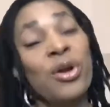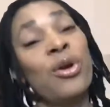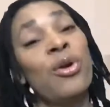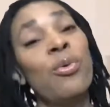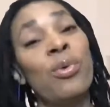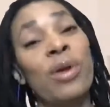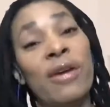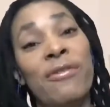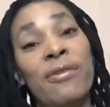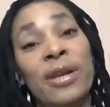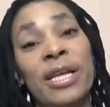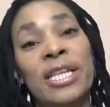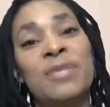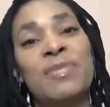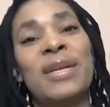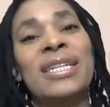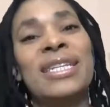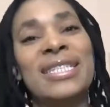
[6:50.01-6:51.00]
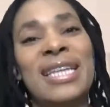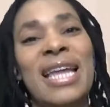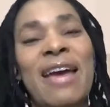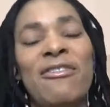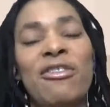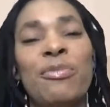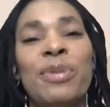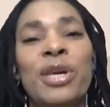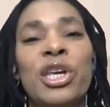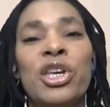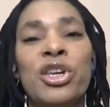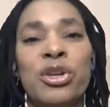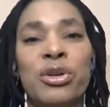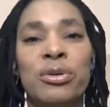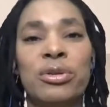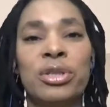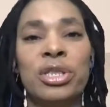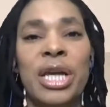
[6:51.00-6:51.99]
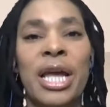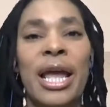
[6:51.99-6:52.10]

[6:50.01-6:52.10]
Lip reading: whatever it is, but it doesn't have to be huge.